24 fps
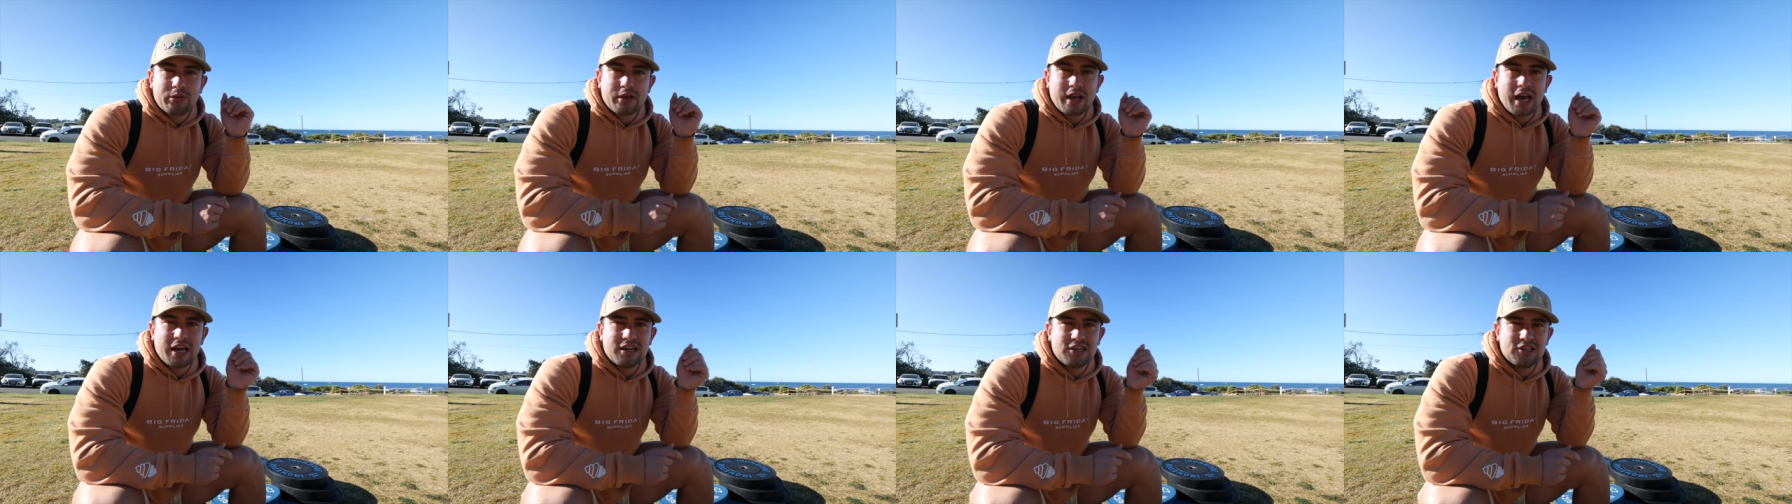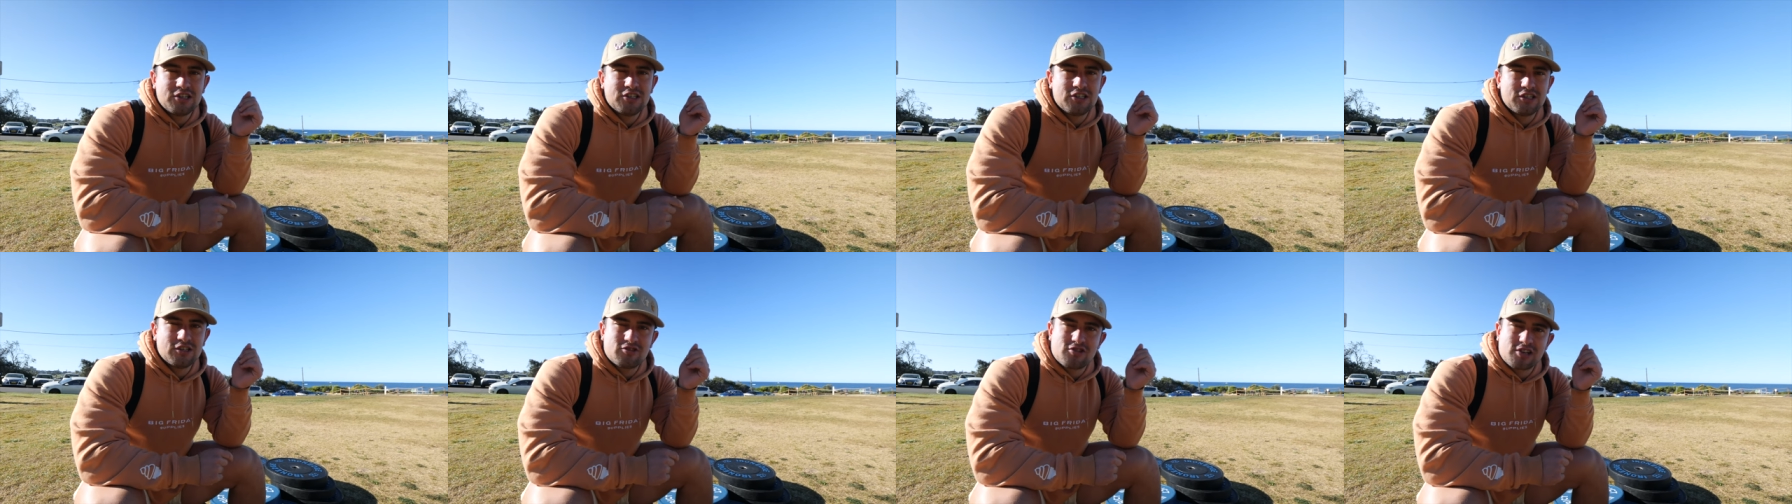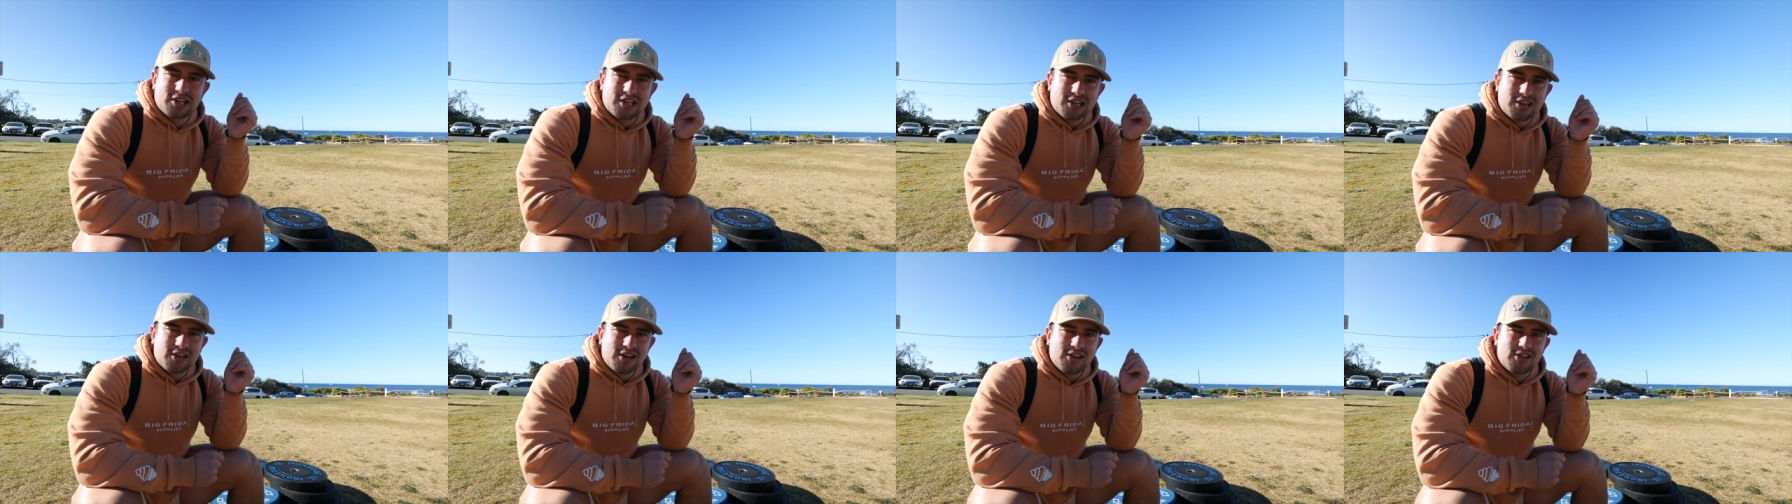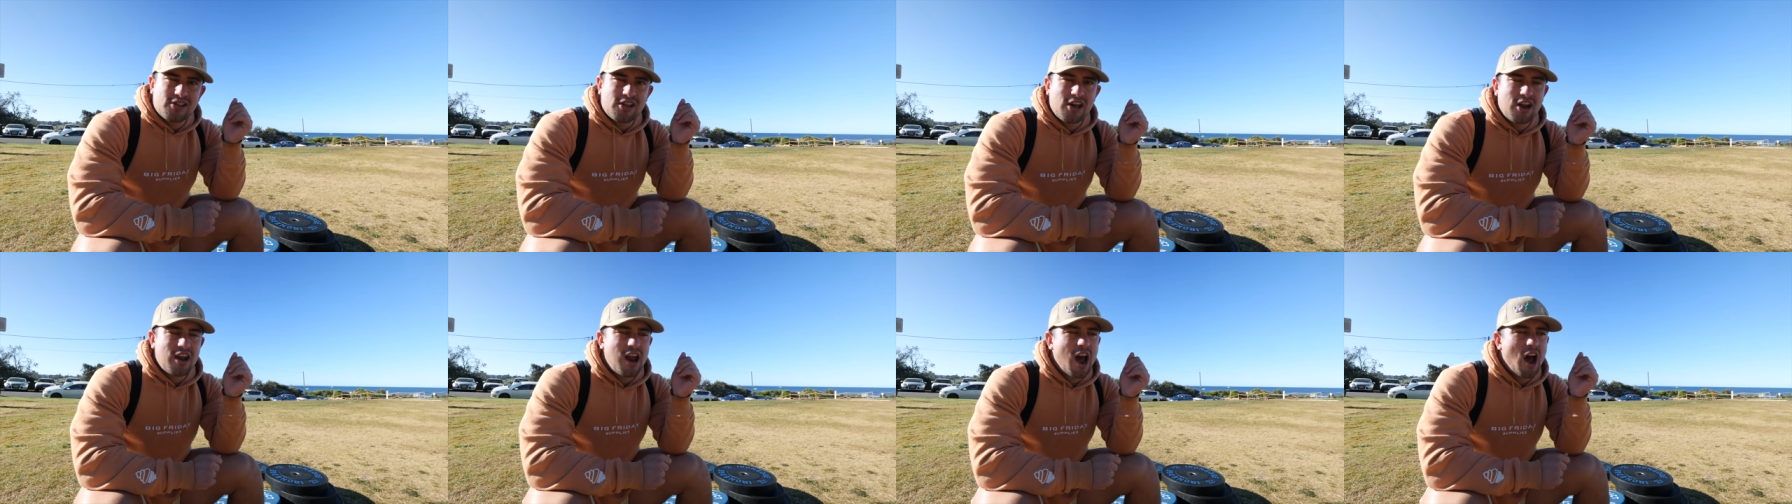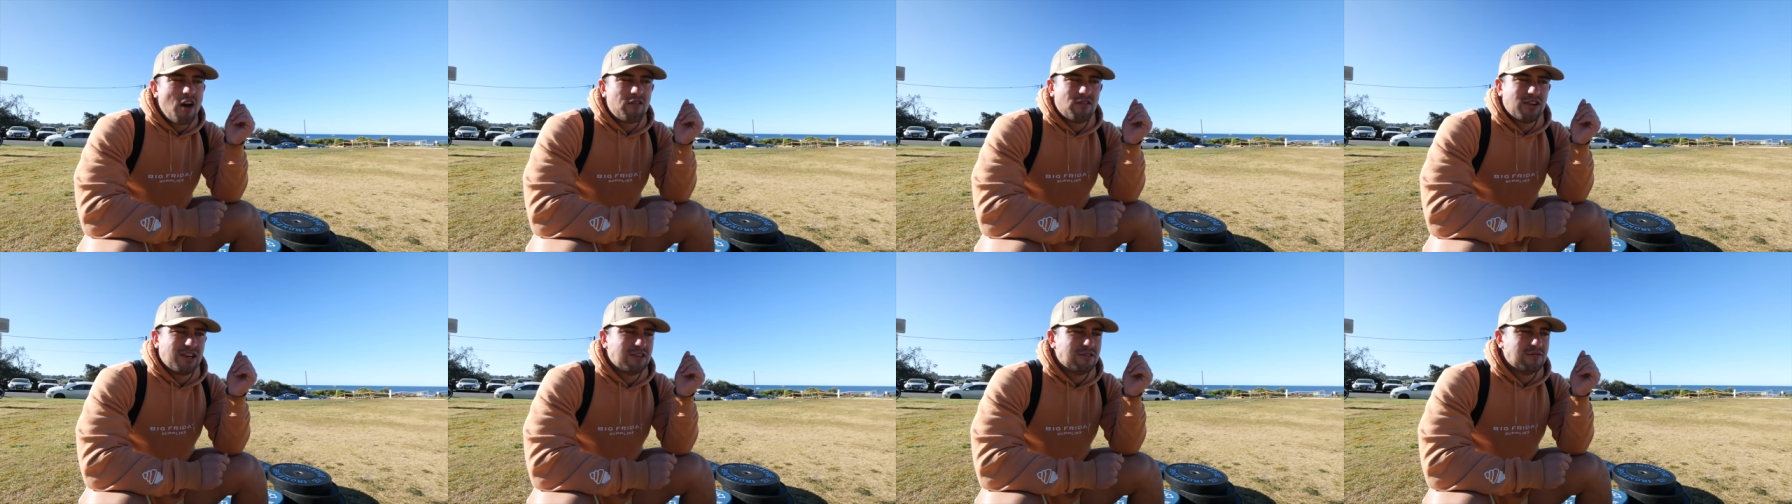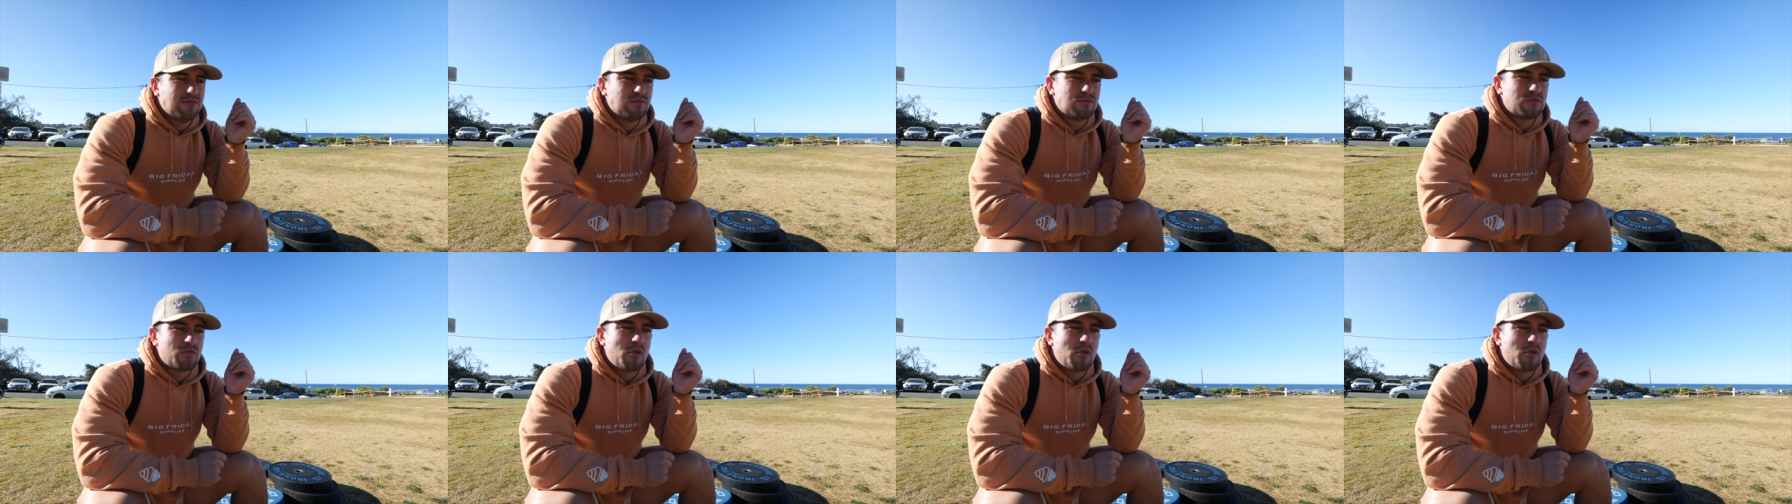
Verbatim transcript: energy drink and then having